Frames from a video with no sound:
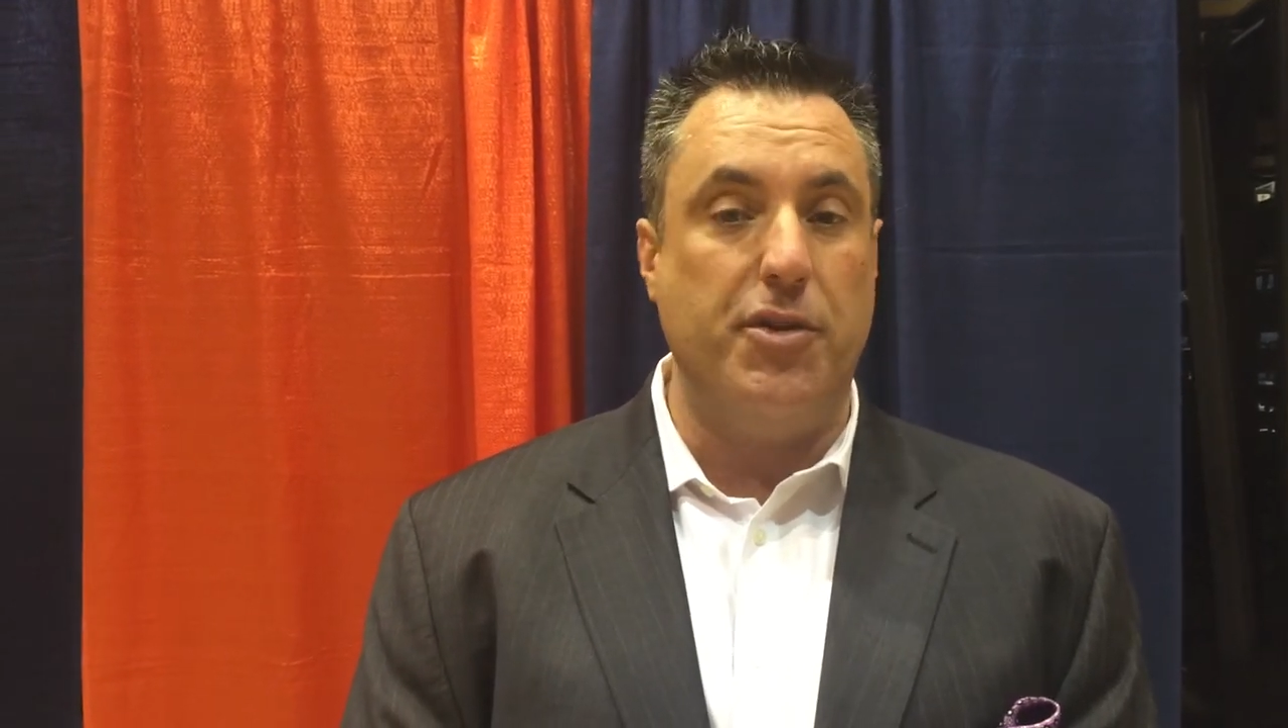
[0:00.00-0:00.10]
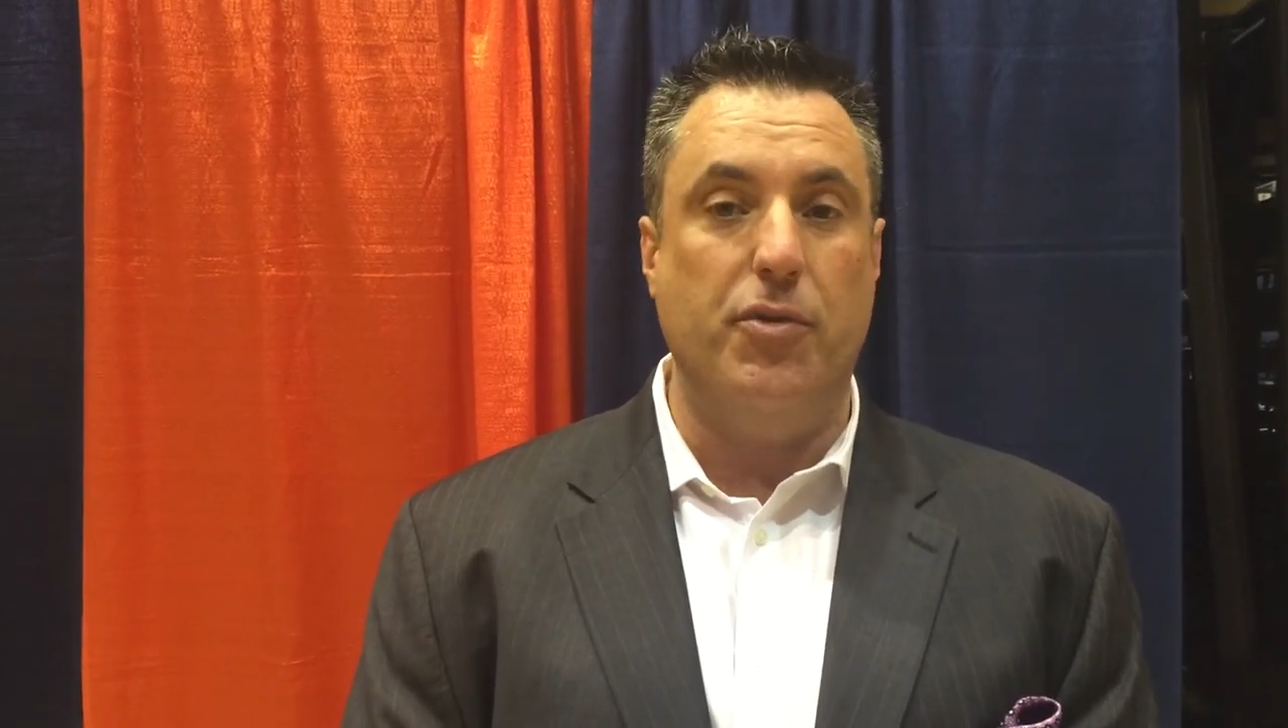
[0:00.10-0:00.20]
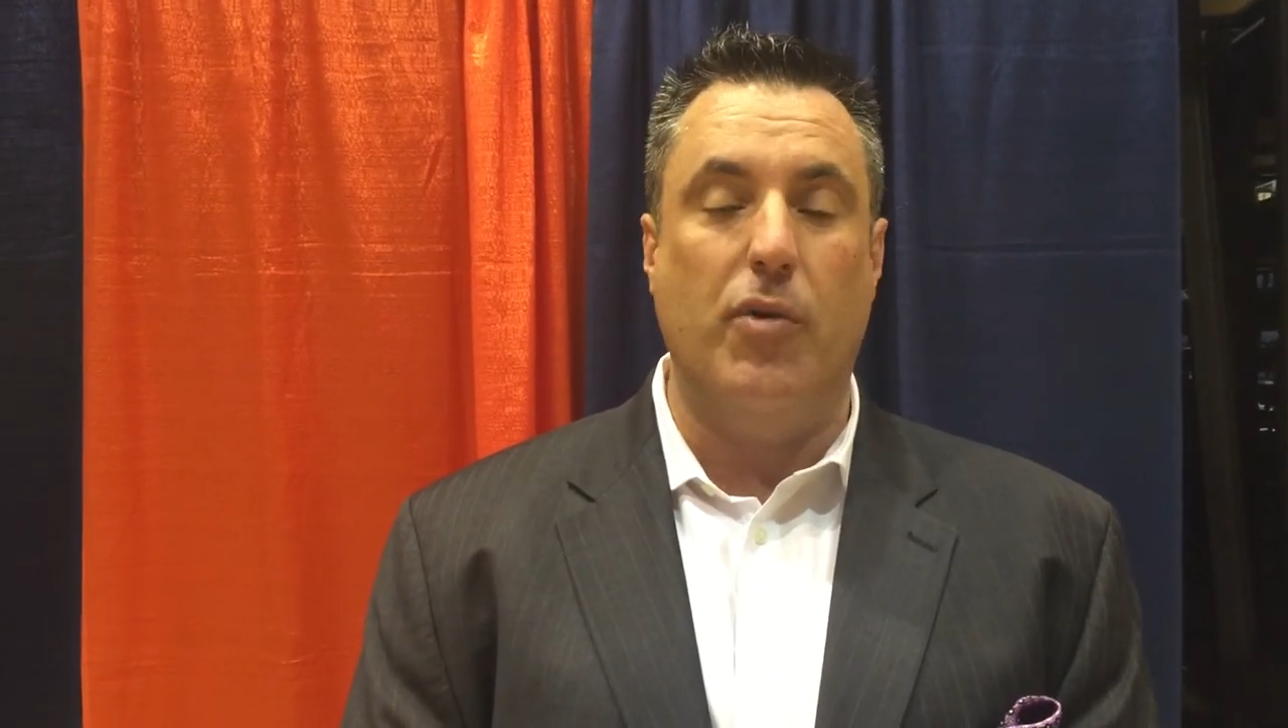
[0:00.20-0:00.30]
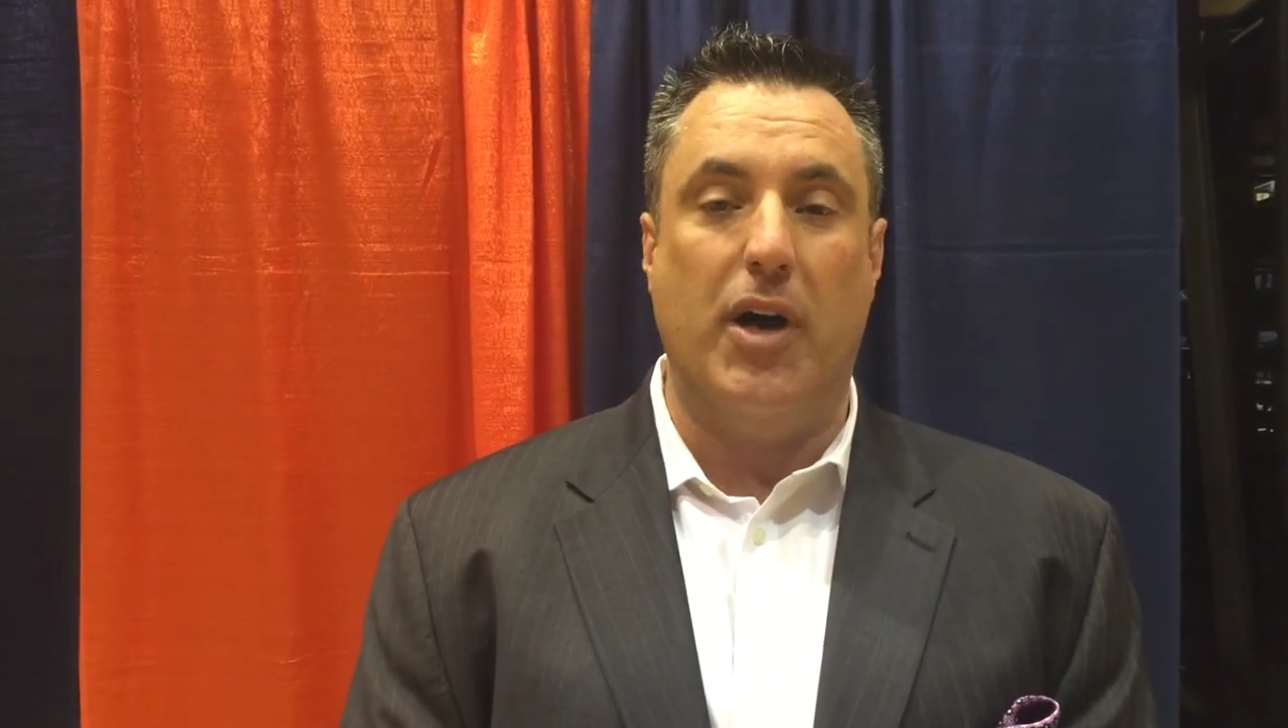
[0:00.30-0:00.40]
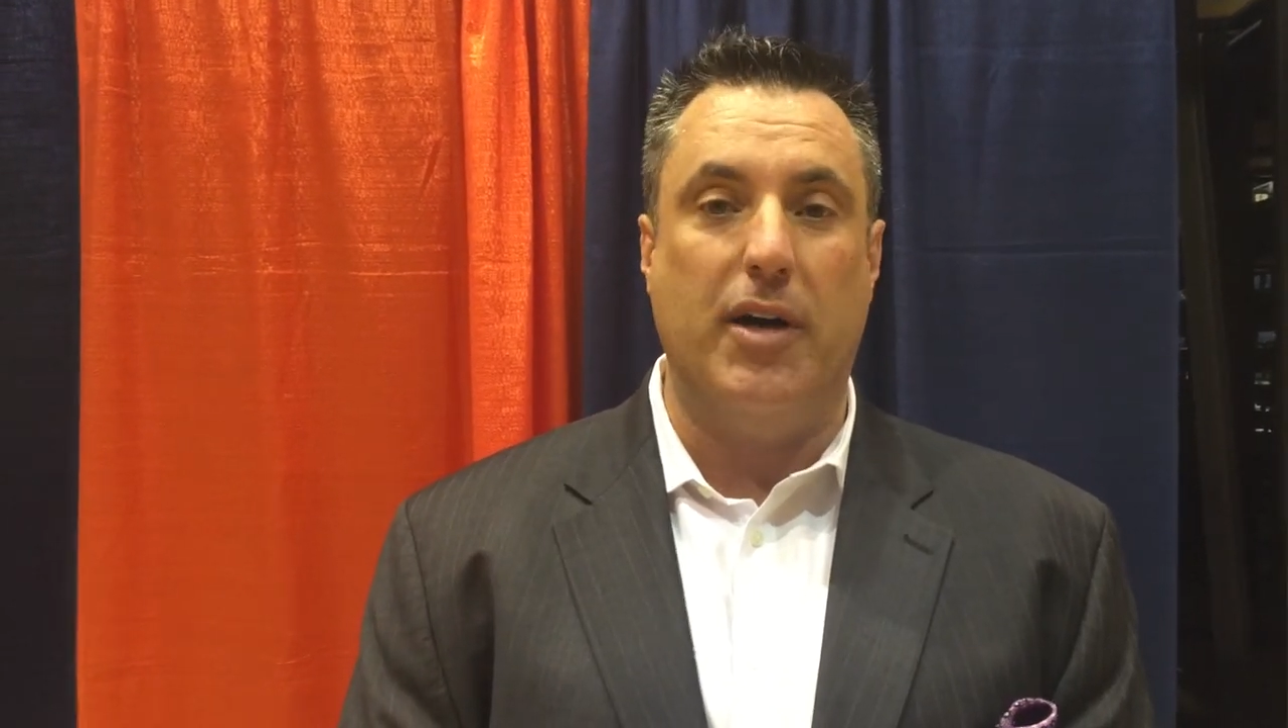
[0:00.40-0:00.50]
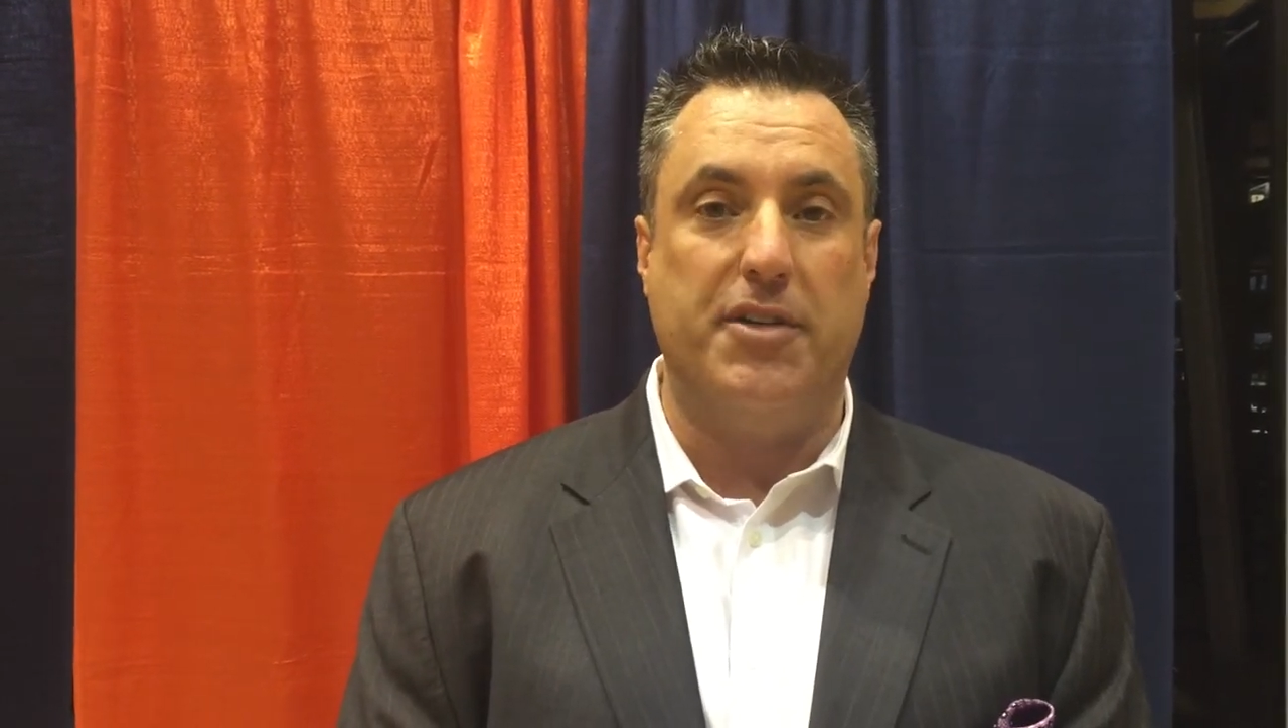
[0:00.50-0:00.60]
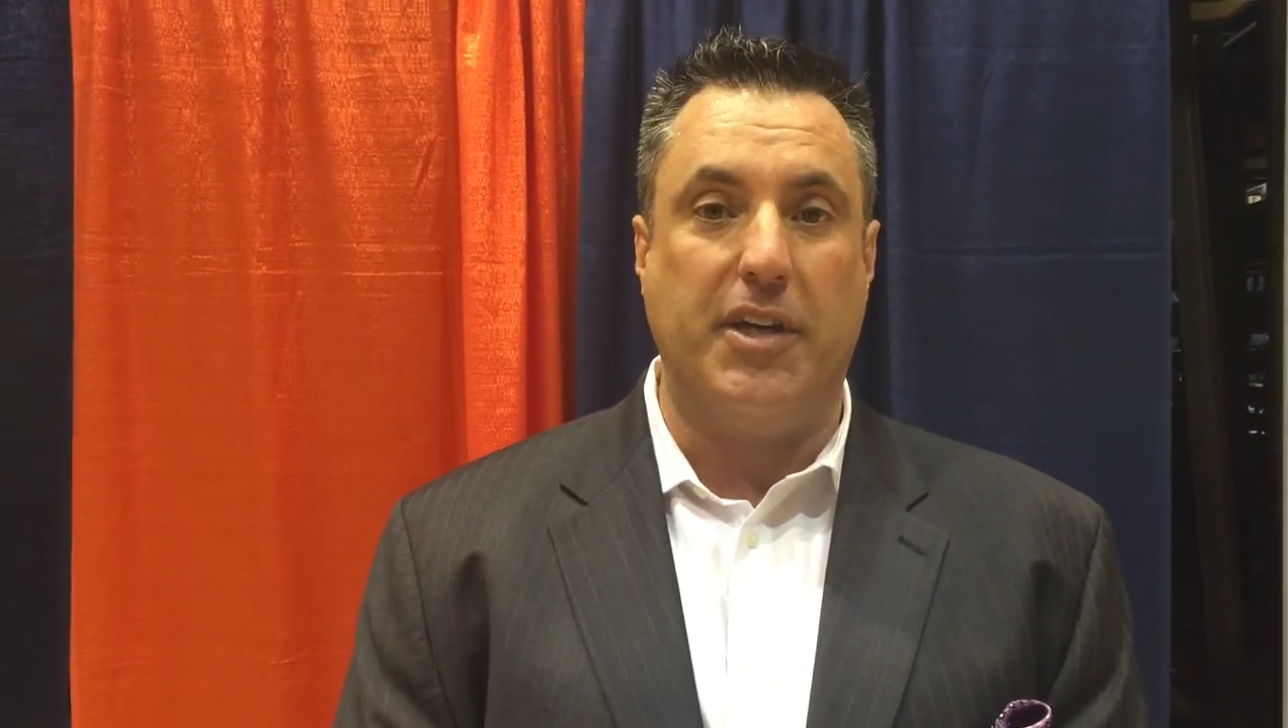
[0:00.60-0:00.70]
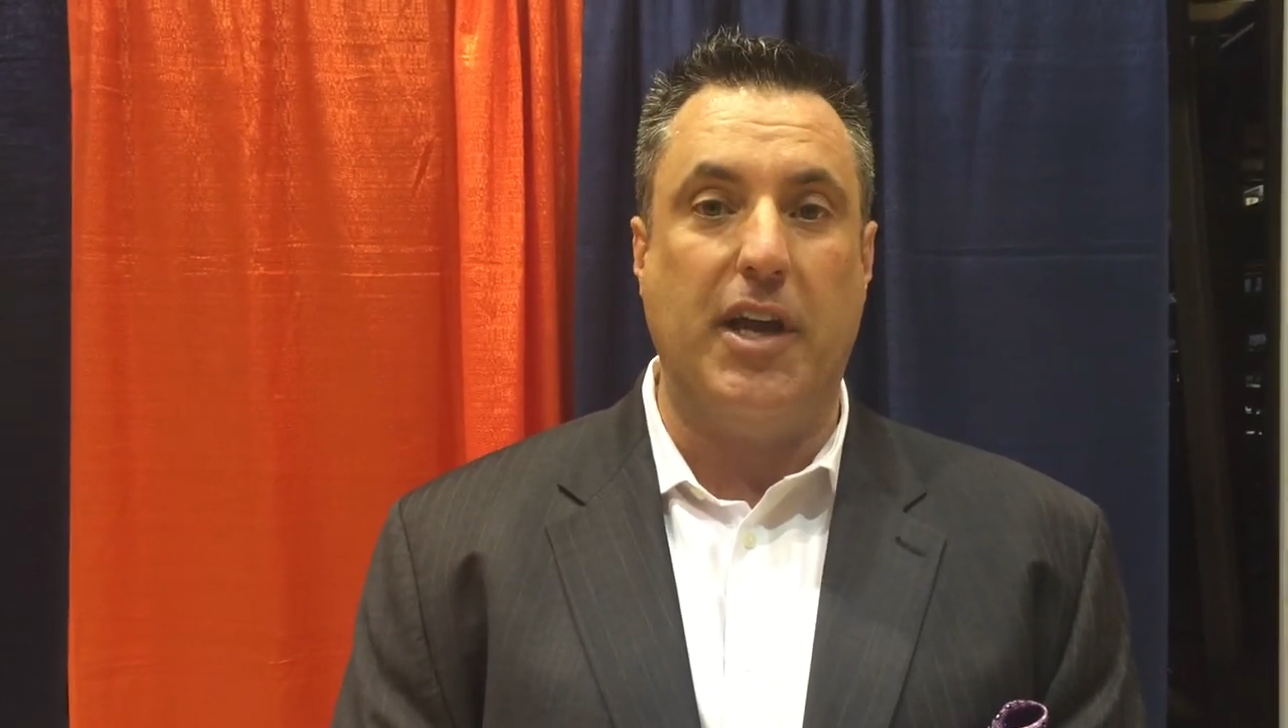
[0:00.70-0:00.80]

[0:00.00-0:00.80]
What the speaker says: to